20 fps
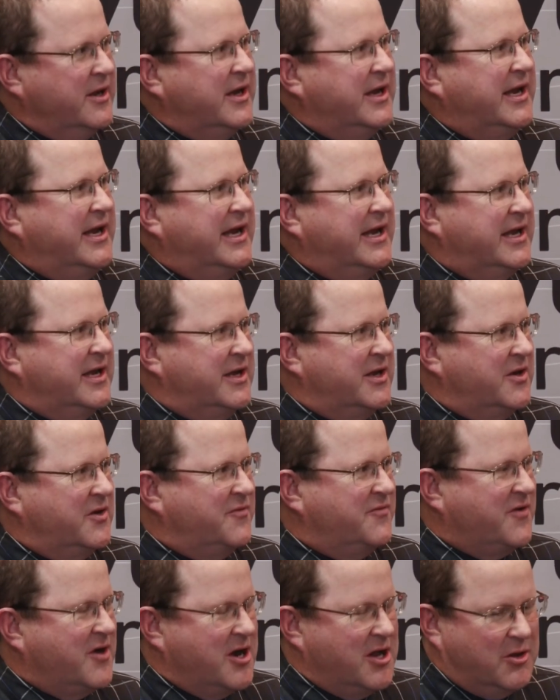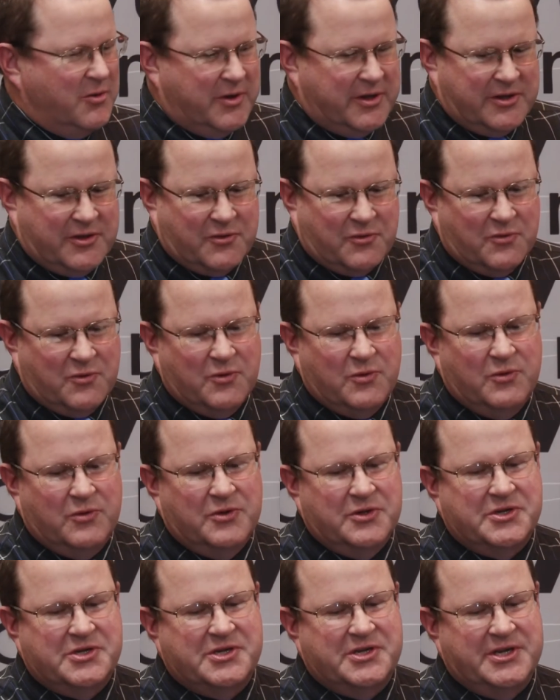in following the
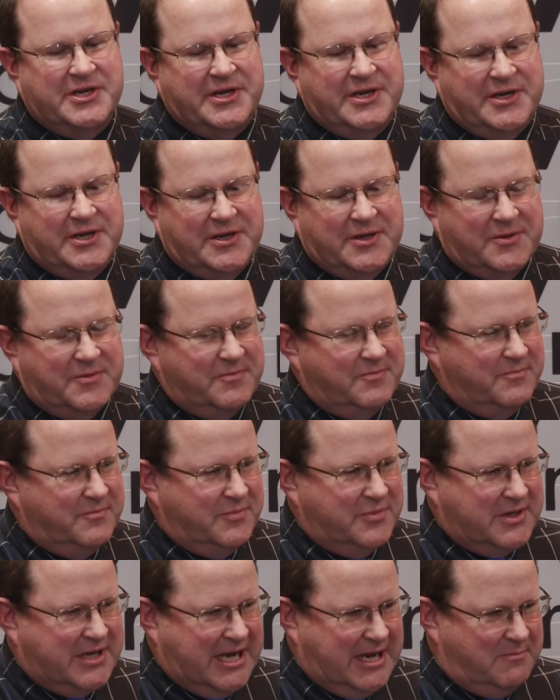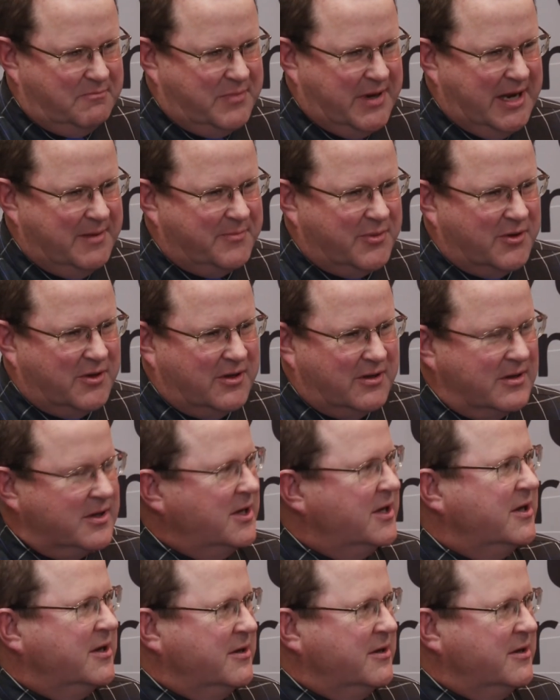rules to keep people.